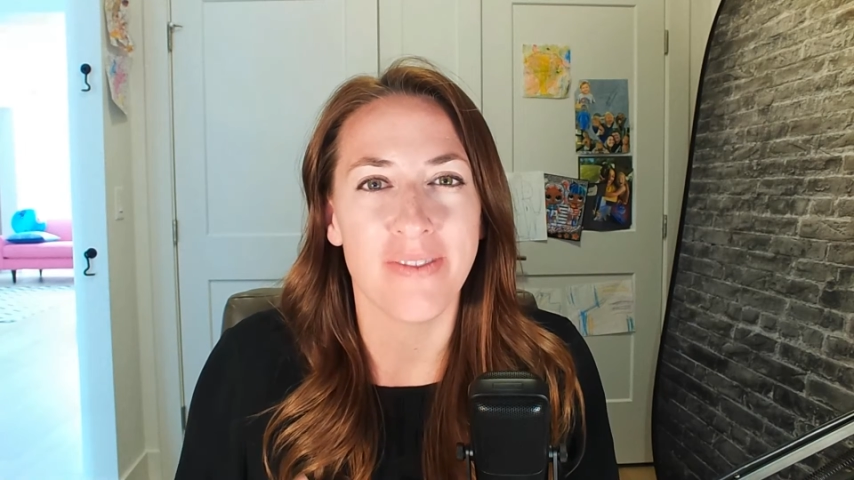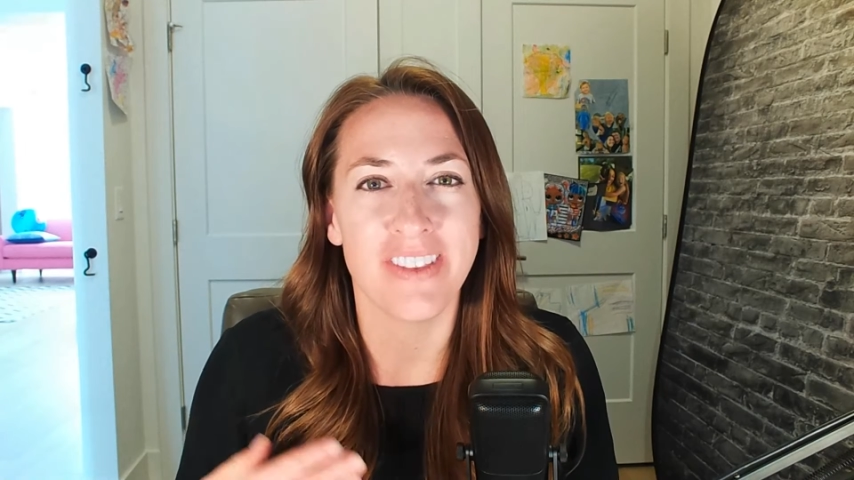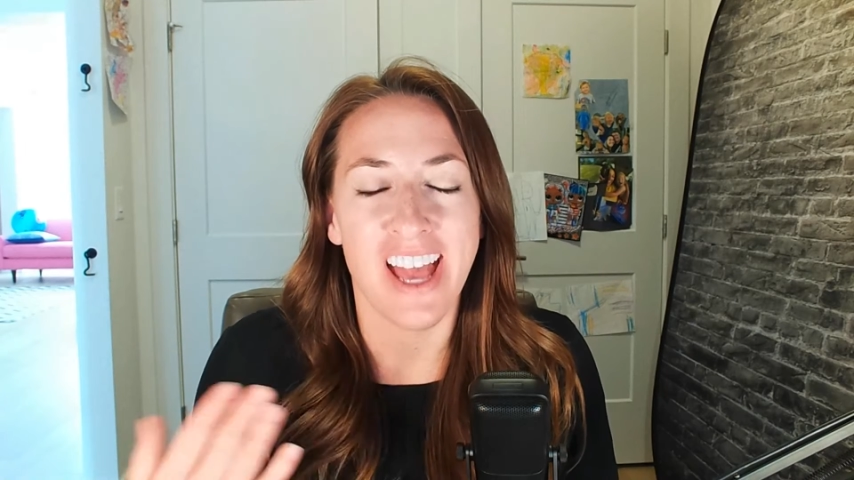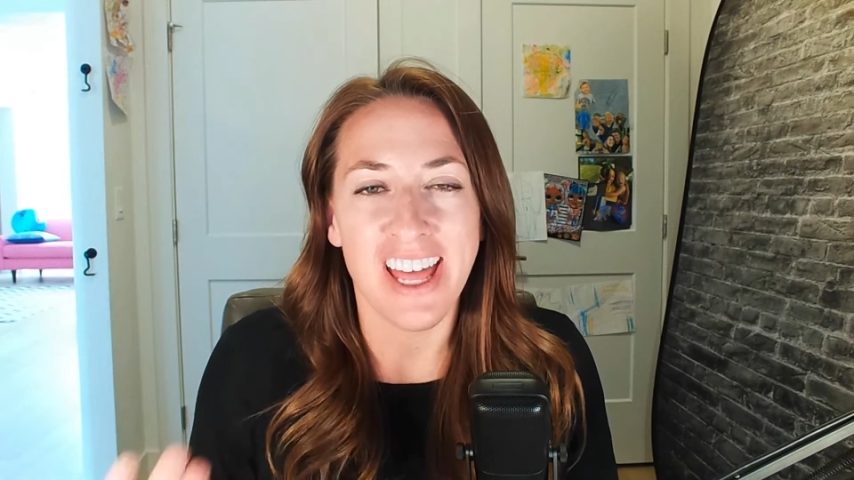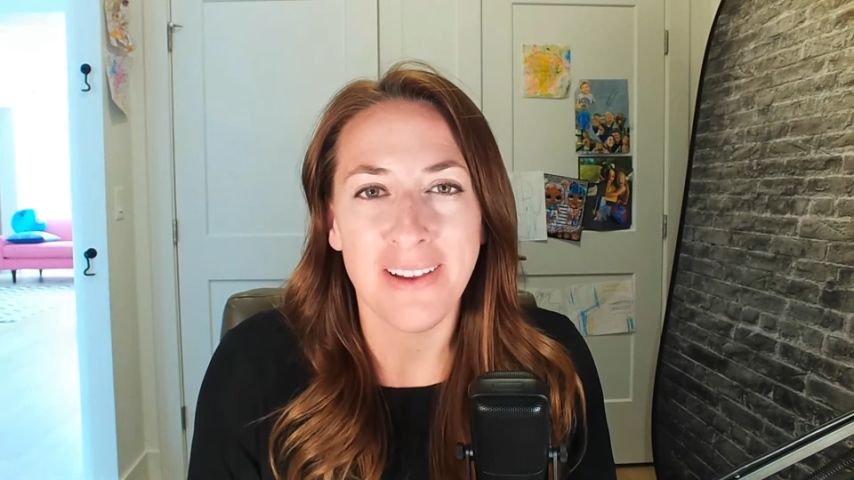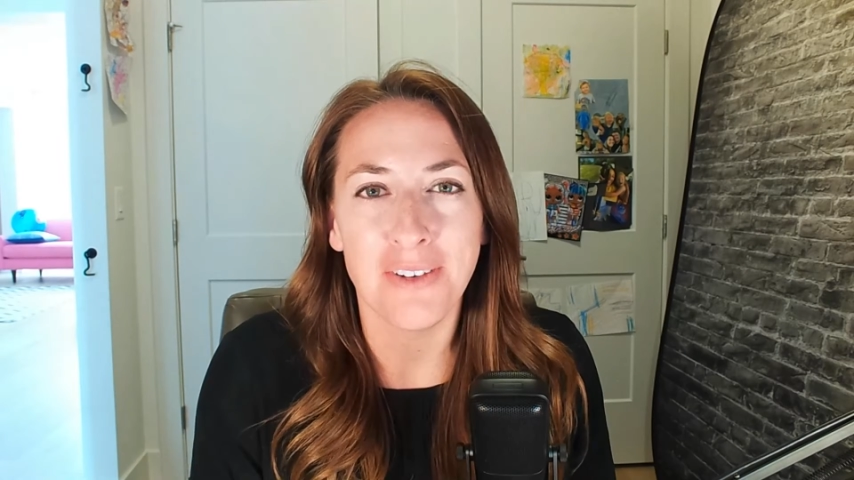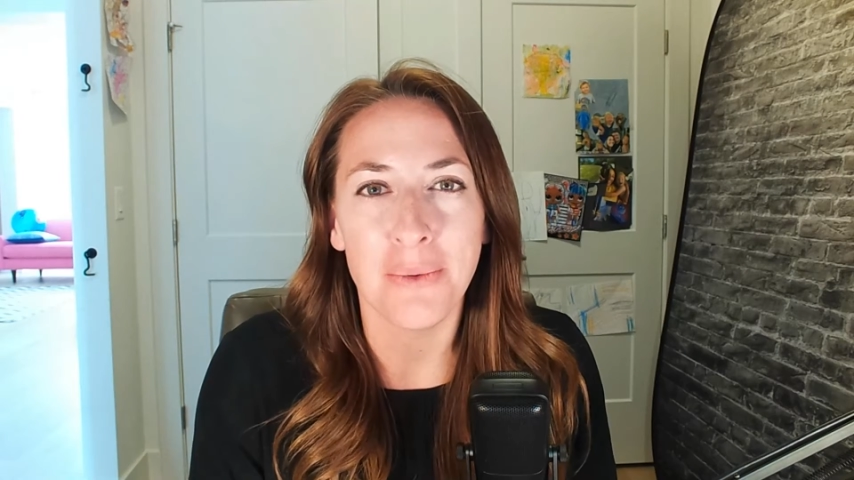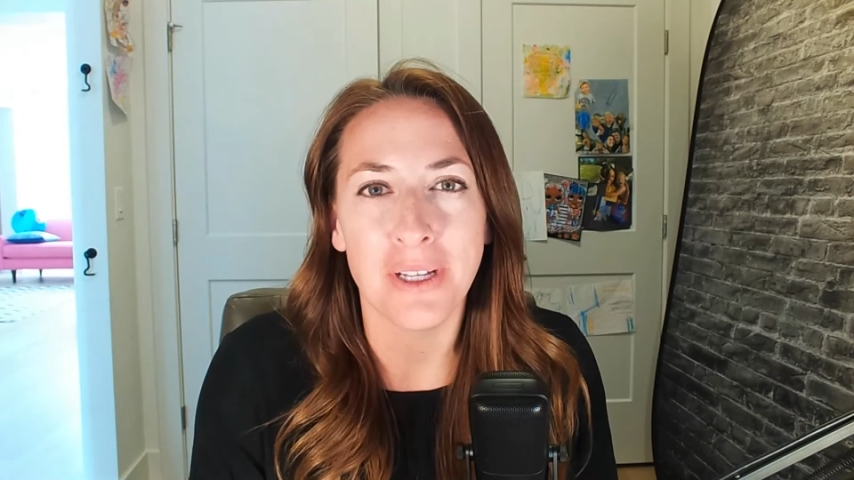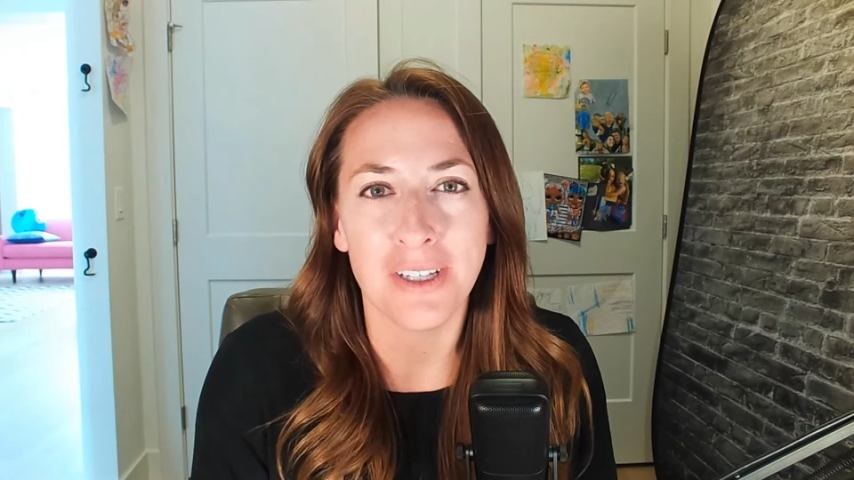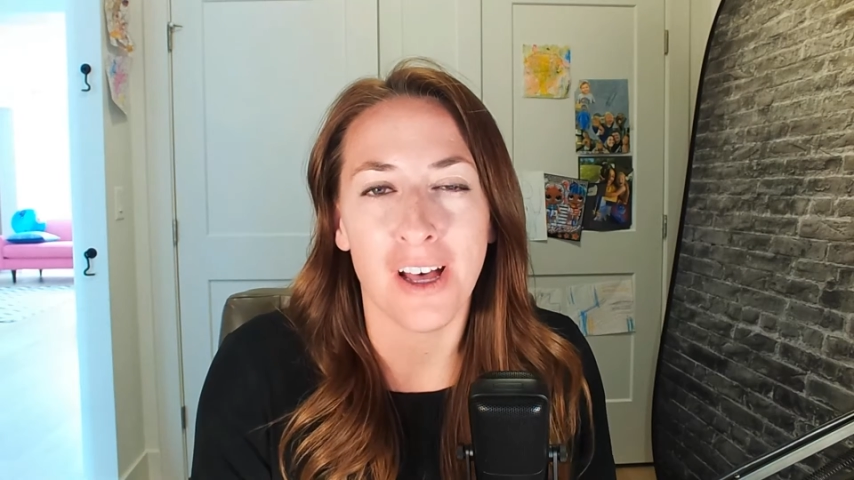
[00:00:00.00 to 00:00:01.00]
not
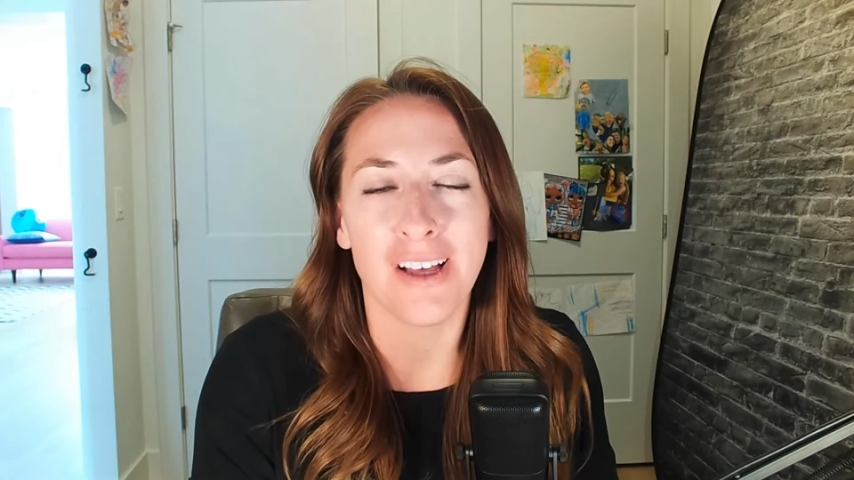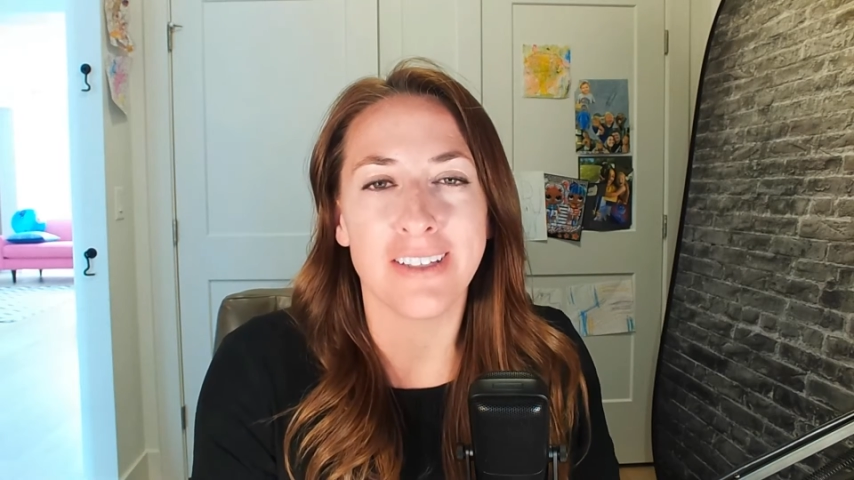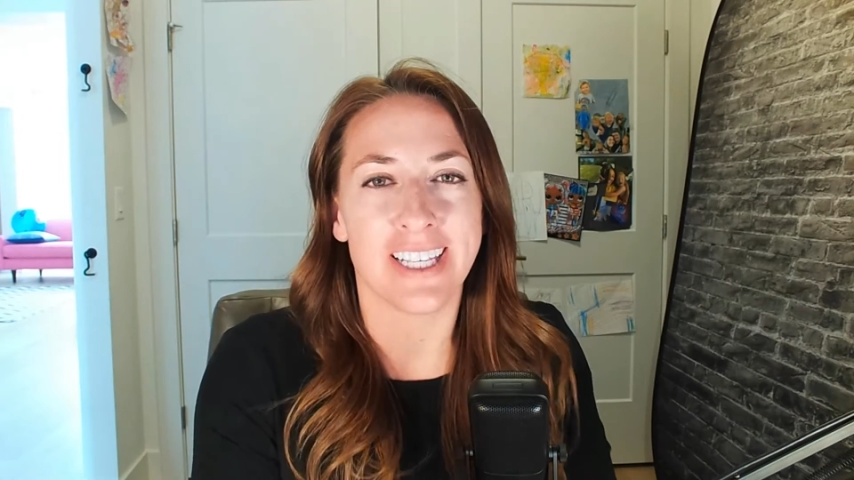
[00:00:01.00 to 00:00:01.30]
everyone calls